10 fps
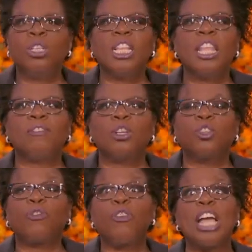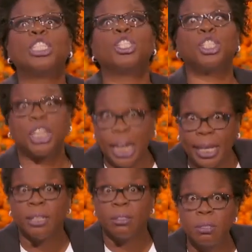delivers fresh
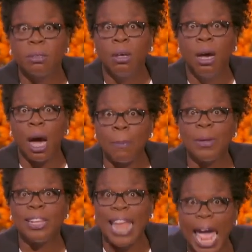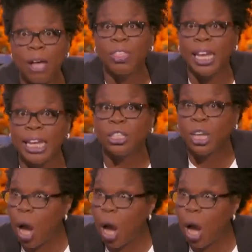chickens up and down the East